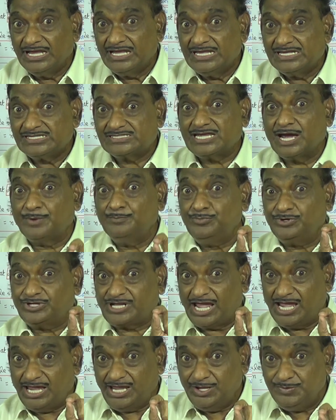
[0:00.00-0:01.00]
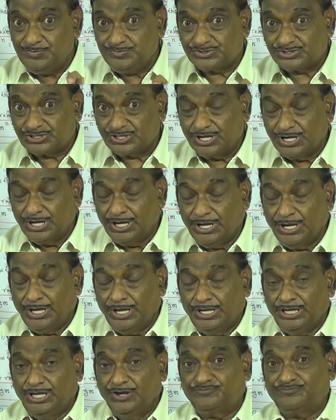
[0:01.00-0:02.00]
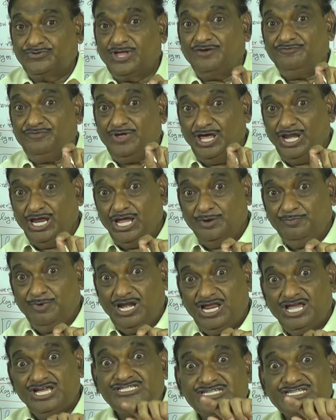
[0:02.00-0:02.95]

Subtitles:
Sometimes if the variable is